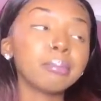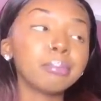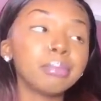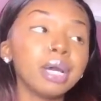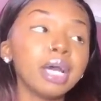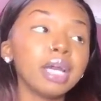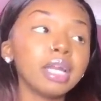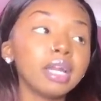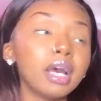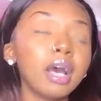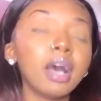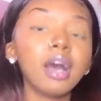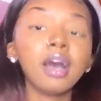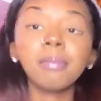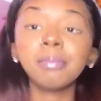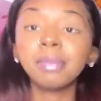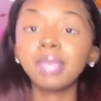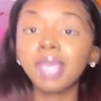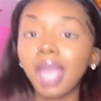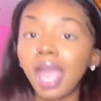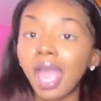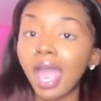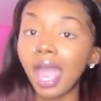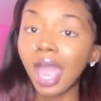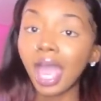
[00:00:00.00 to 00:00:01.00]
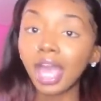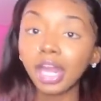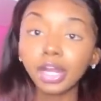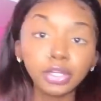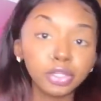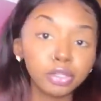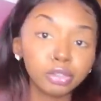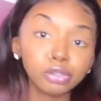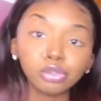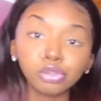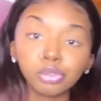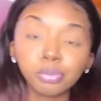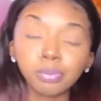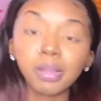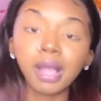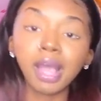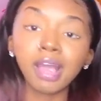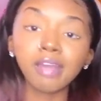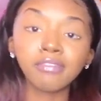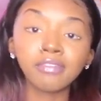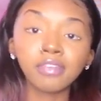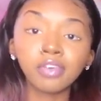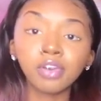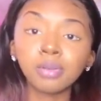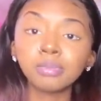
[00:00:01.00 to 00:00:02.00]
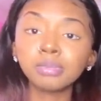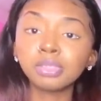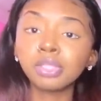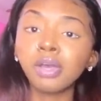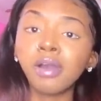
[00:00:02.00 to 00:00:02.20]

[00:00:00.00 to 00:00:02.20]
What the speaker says: But yeah, I had a YouTube platform.